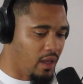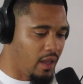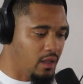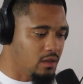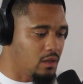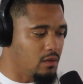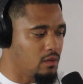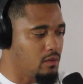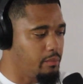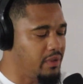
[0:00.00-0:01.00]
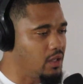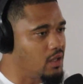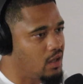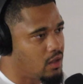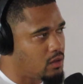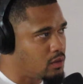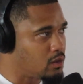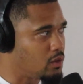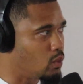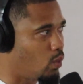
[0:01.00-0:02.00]
it
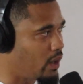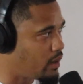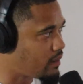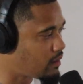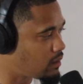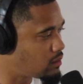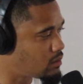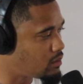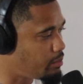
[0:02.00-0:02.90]
begun with